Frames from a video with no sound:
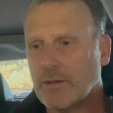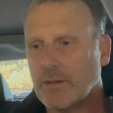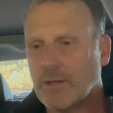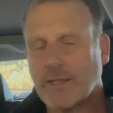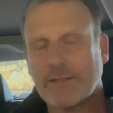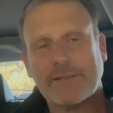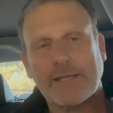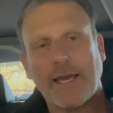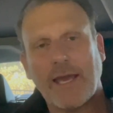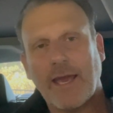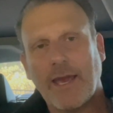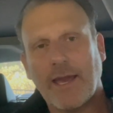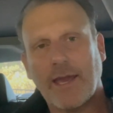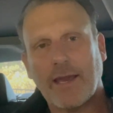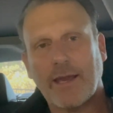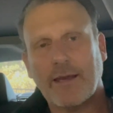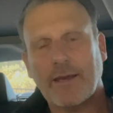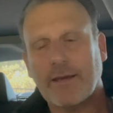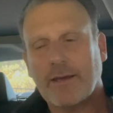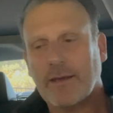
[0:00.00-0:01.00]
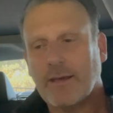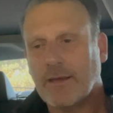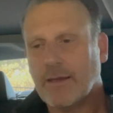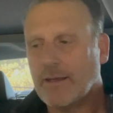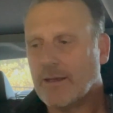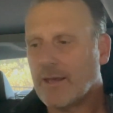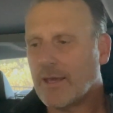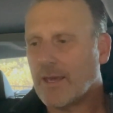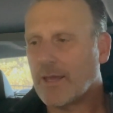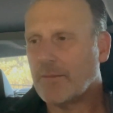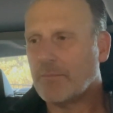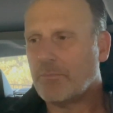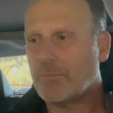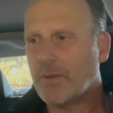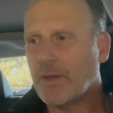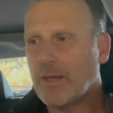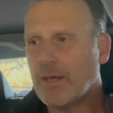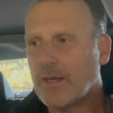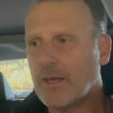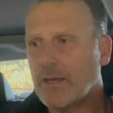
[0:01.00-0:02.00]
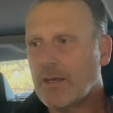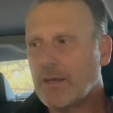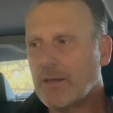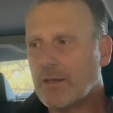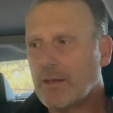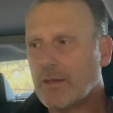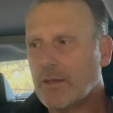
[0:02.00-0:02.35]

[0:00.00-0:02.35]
That's A. And B,